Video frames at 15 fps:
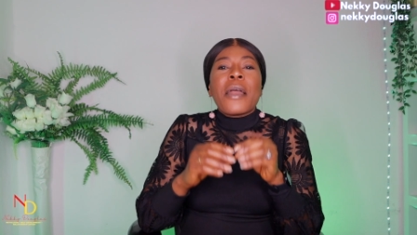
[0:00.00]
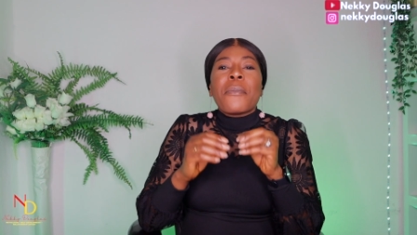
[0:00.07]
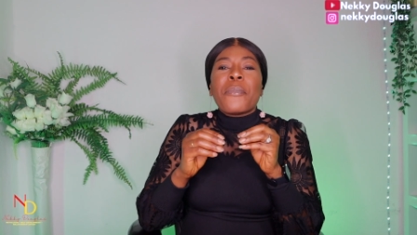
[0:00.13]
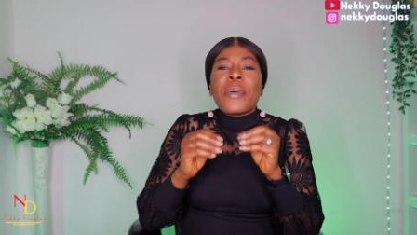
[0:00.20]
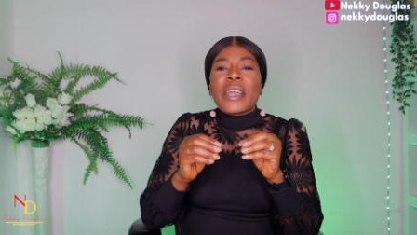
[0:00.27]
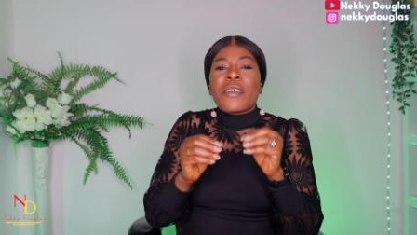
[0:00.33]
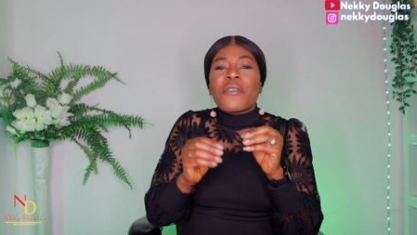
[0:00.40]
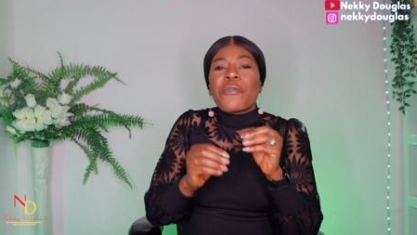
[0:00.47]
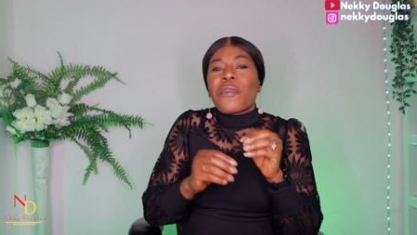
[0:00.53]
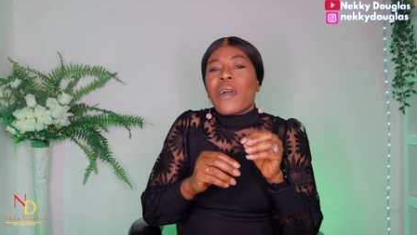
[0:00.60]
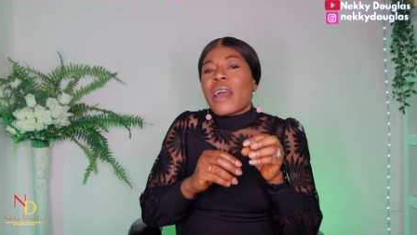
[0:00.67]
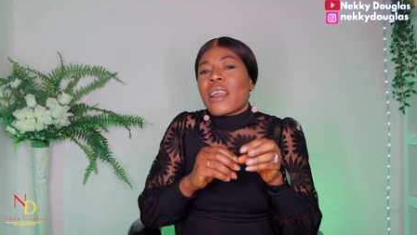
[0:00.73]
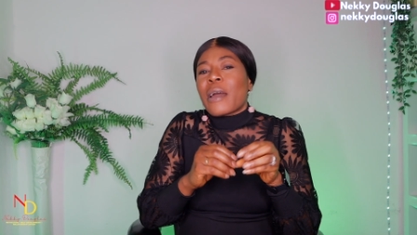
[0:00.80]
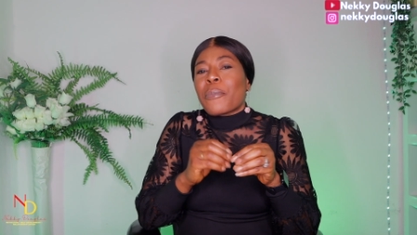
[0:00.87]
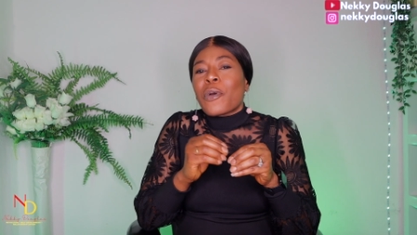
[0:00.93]
Begging for
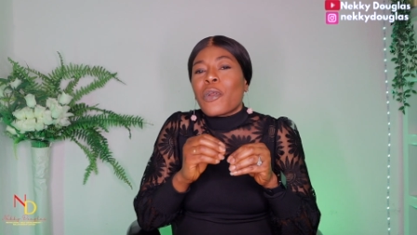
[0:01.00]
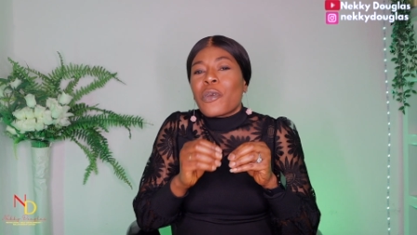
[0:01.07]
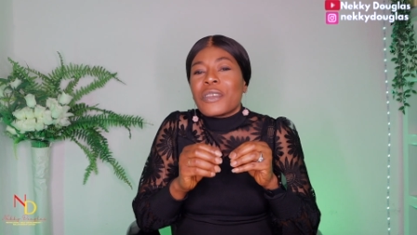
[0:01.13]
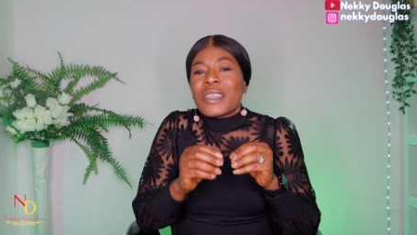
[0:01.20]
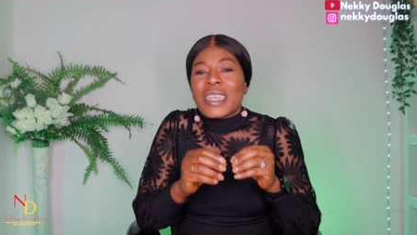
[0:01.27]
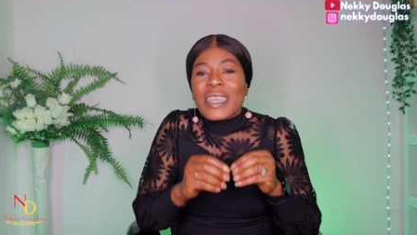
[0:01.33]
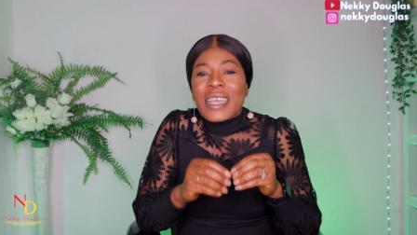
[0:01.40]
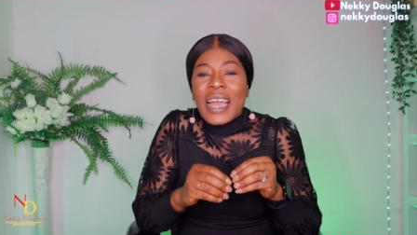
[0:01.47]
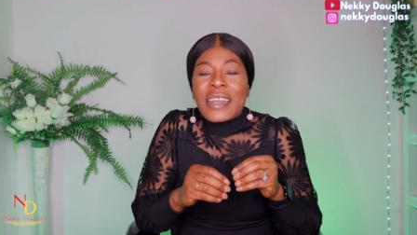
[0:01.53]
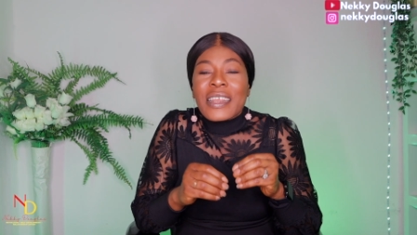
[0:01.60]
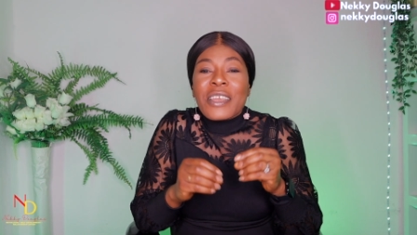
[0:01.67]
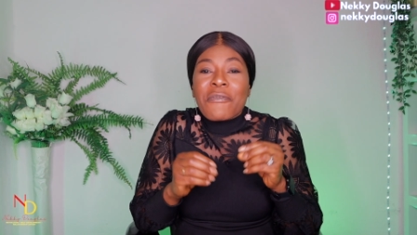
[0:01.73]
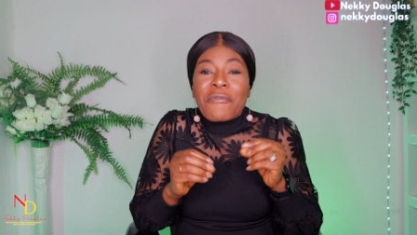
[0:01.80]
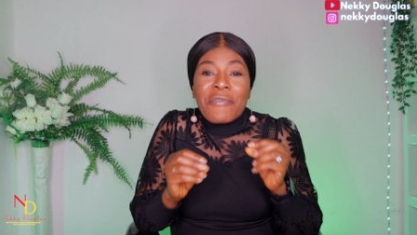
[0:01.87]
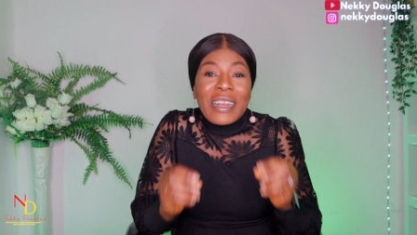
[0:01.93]
an apology can
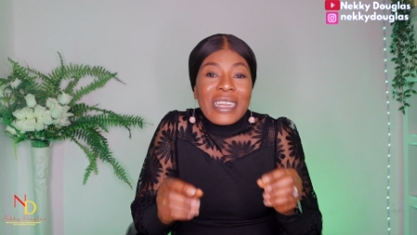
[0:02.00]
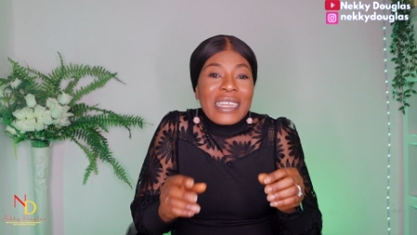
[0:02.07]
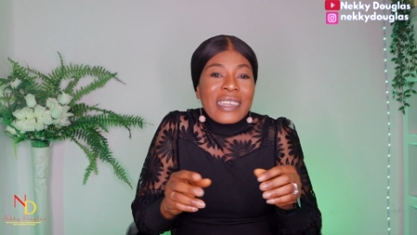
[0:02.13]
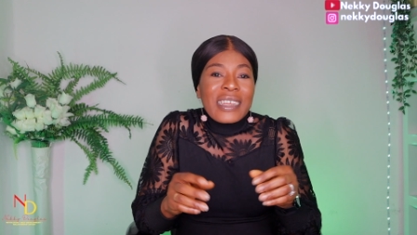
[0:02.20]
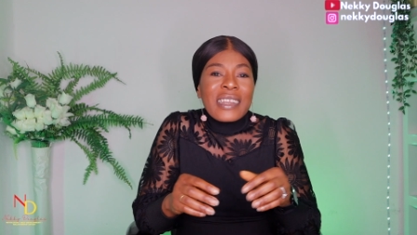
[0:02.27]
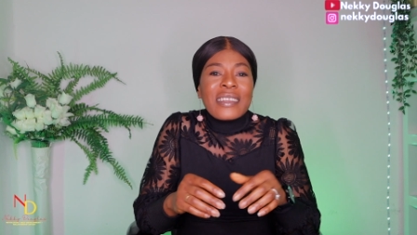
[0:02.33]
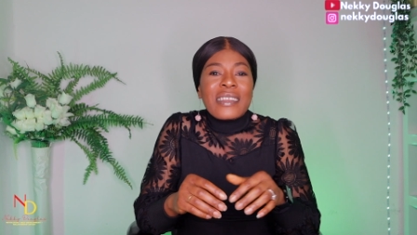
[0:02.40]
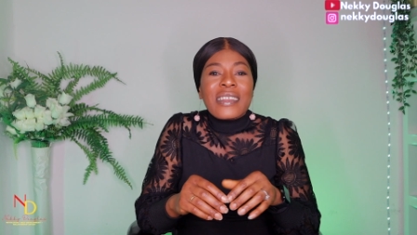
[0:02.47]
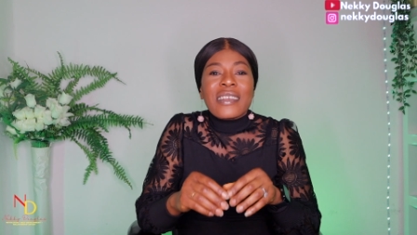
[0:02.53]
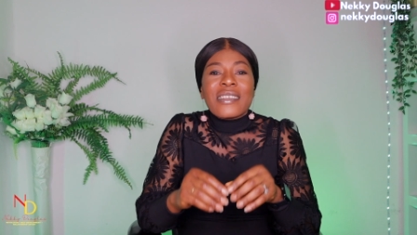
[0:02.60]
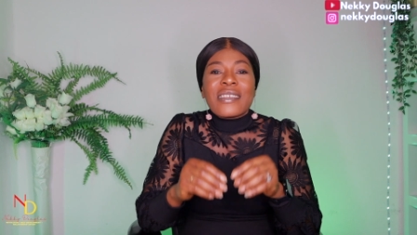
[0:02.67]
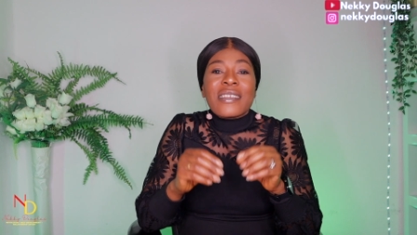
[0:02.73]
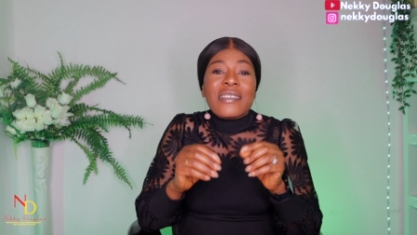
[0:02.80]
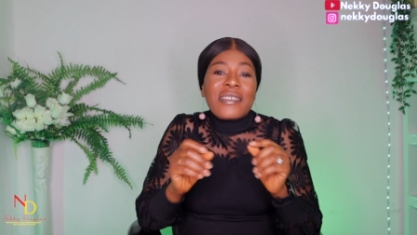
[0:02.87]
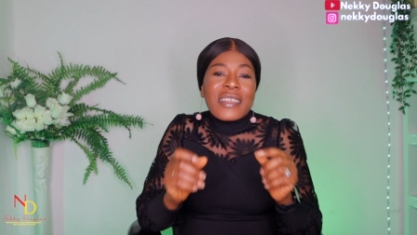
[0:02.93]
invalidate the
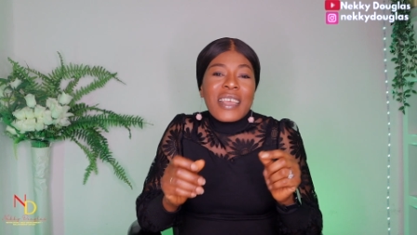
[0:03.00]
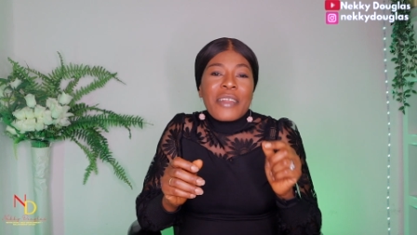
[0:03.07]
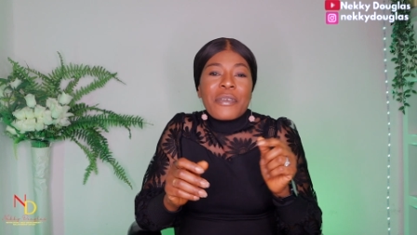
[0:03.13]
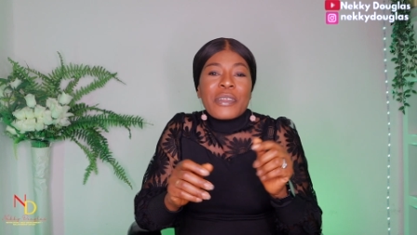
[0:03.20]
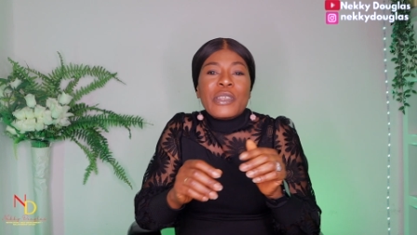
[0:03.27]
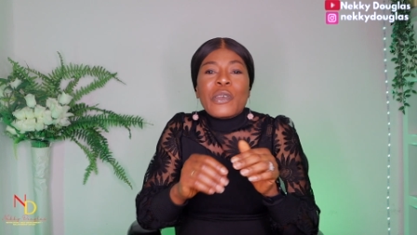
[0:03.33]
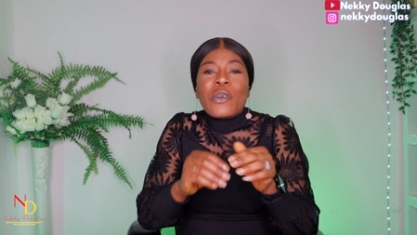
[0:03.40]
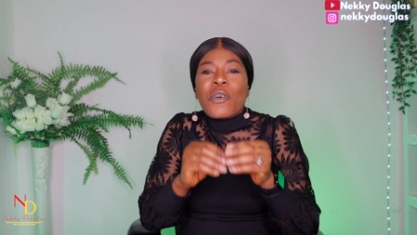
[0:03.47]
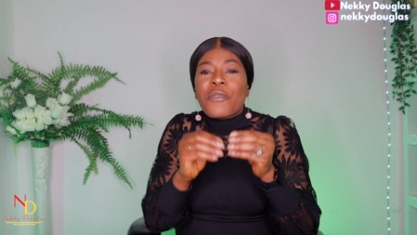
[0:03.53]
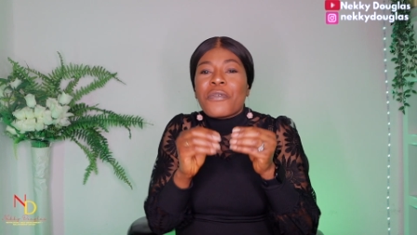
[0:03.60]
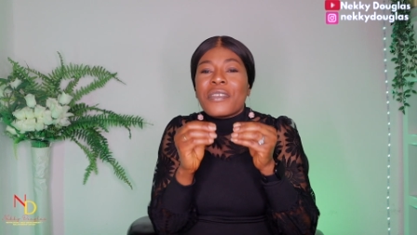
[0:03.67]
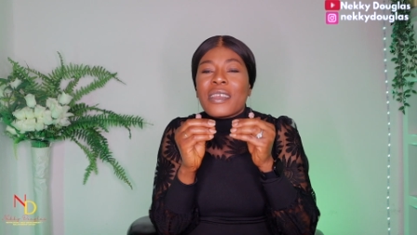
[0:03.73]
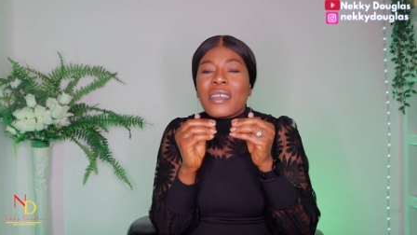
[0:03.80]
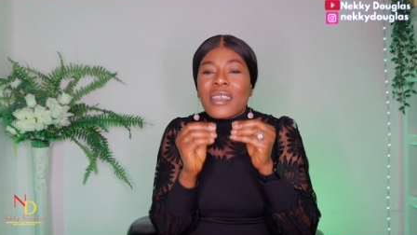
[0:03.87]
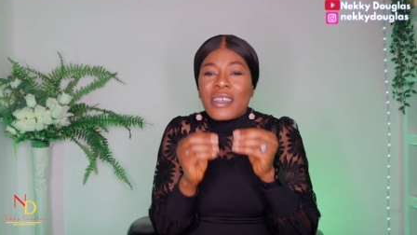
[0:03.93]
sincerity
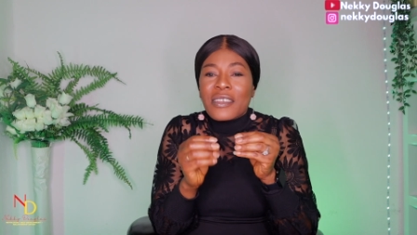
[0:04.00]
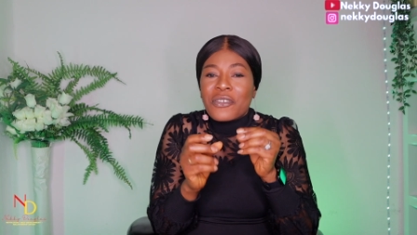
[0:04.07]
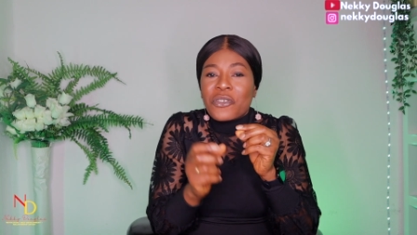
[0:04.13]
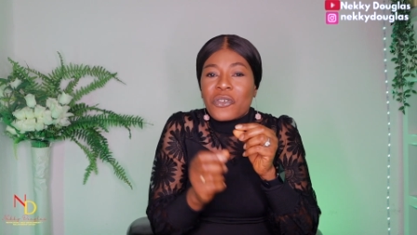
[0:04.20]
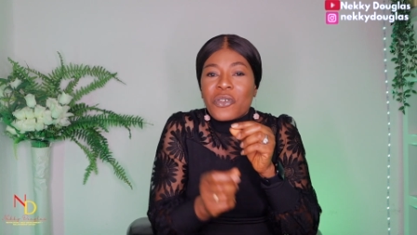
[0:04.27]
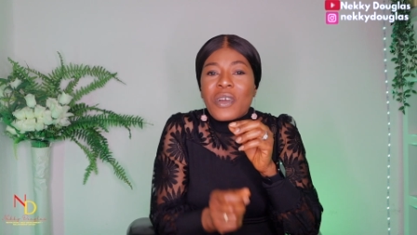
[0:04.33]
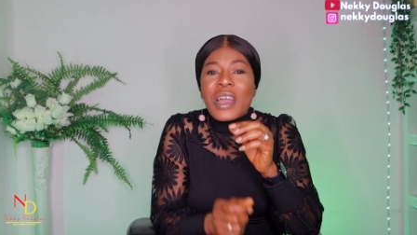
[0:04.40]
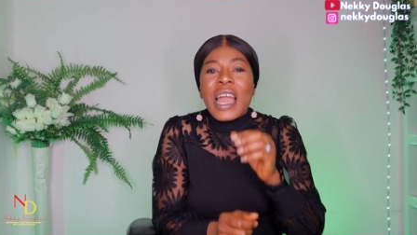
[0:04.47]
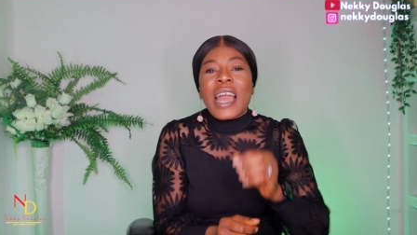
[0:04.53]
of the gesture